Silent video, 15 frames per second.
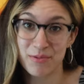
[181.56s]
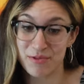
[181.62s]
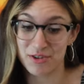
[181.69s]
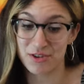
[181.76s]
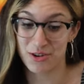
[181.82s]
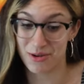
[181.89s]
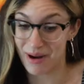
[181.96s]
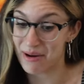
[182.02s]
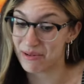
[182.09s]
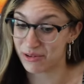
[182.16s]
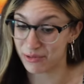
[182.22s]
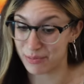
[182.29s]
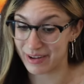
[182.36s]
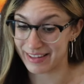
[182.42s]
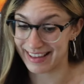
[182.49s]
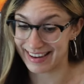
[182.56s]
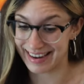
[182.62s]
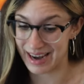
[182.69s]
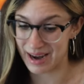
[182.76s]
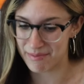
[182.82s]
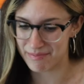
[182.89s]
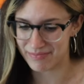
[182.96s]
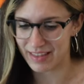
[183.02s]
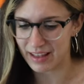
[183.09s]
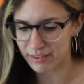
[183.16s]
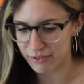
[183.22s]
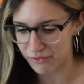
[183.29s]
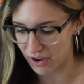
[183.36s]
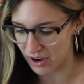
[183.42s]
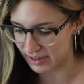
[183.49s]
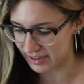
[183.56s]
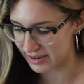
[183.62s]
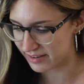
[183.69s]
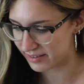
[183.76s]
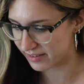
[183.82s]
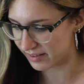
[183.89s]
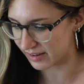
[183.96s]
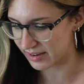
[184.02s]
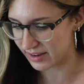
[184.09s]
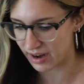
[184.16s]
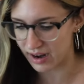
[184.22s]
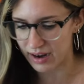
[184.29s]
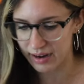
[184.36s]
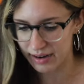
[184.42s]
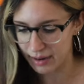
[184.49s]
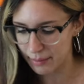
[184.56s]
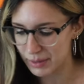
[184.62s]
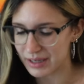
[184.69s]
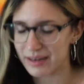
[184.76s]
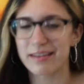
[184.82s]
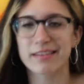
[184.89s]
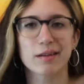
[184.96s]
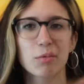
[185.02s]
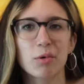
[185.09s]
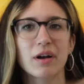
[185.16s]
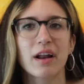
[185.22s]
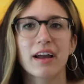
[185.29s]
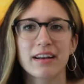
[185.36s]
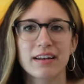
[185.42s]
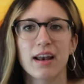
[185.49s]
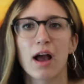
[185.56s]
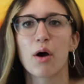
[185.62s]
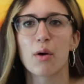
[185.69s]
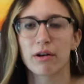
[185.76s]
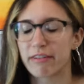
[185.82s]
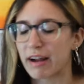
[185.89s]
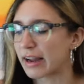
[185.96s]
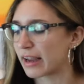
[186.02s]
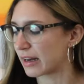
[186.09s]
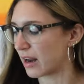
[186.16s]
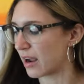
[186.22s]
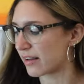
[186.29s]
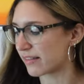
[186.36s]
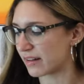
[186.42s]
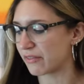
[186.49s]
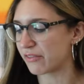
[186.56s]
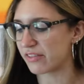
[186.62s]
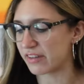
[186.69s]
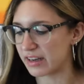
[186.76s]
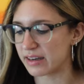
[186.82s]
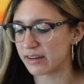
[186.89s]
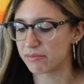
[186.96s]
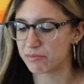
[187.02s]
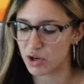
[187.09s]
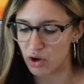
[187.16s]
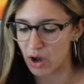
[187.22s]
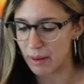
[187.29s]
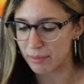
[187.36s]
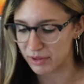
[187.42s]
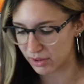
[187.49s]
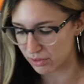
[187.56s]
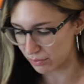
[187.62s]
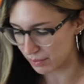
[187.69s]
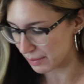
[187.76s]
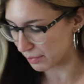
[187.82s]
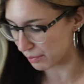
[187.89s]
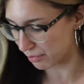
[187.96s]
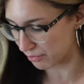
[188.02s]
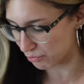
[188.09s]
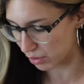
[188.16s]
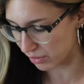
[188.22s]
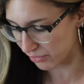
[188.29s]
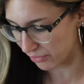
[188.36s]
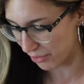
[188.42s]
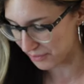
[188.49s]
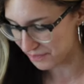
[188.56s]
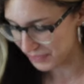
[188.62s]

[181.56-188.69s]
him for two hours play that game. That's fun. He's, I, I mean, he's someone I know and recognize and have seen collab with other people before, so.